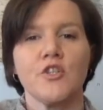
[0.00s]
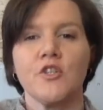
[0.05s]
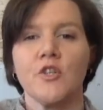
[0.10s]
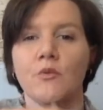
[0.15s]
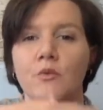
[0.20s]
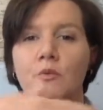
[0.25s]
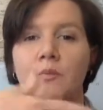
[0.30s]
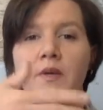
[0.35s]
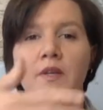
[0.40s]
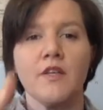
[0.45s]
that
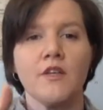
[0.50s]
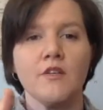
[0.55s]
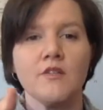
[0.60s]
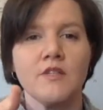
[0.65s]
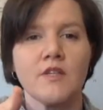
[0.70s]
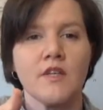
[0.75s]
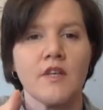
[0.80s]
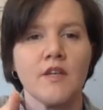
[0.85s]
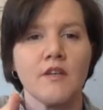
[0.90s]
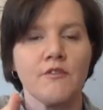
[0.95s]
we'll be
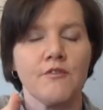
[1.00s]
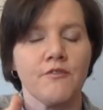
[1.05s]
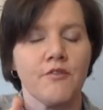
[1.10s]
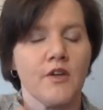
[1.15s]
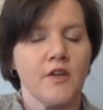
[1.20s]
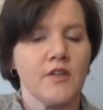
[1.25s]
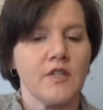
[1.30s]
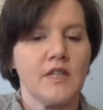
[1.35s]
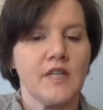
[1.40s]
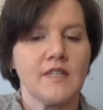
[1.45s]
using in
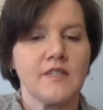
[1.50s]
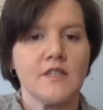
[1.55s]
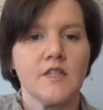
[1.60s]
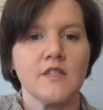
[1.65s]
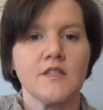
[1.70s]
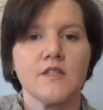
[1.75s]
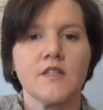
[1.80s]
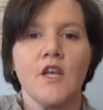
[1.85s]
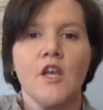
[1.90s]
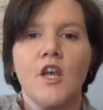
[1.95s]
further lessons.